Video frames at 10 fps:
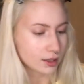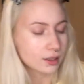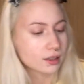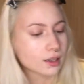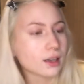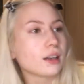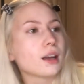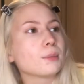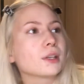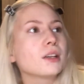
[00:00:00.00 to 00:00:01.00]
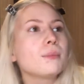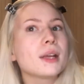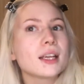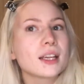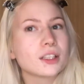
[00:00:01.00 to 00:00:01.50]
and then I'm gonna
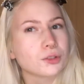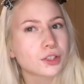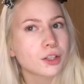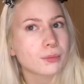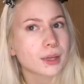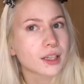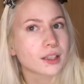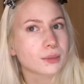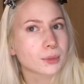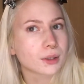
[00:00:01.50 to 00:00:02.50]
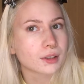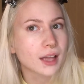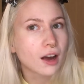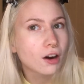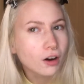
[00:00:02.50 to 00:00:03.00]
make it, usually I don't make it
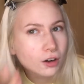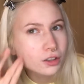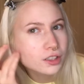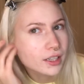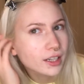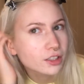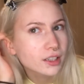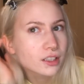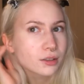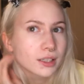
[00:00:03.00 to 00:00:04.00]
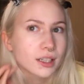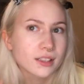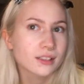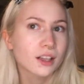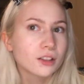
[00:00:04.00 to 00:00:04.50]
that harsh, I try to do it kind
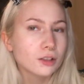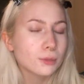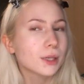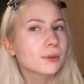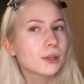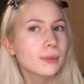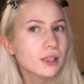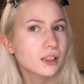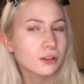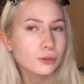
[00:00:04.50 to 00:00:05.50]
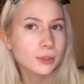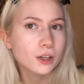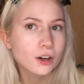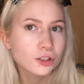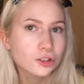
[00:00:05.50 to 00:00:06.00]
of subtle, but I'm gonna make it a little bit
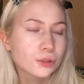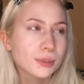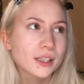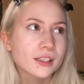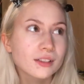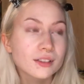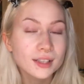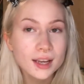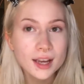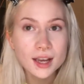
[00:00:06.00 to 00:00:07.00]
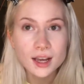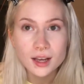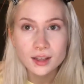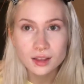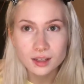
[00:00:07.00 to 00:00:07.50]
harsher because
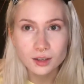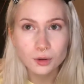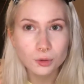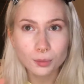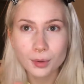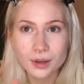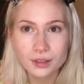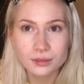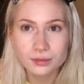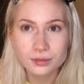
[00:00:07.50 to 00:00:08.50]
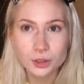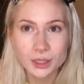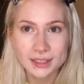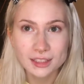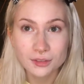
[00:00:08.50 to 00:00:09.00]
the whole point of
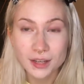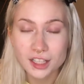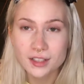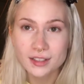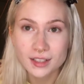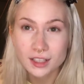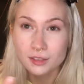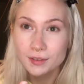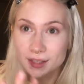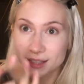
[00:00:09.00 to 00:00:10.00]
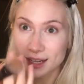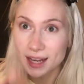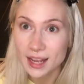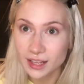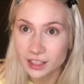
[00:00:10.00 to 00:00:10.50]
Trixie's face is that it's very
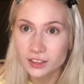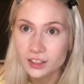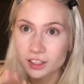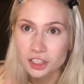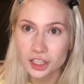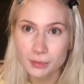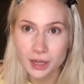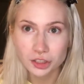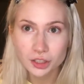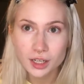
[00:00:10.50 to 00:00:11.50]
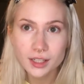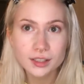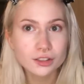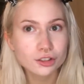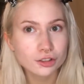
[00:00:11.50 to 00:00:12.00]
angular and
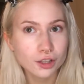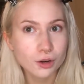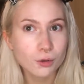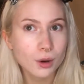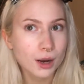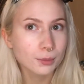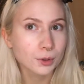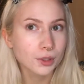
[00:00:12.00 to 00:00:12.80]
geometric, so I'm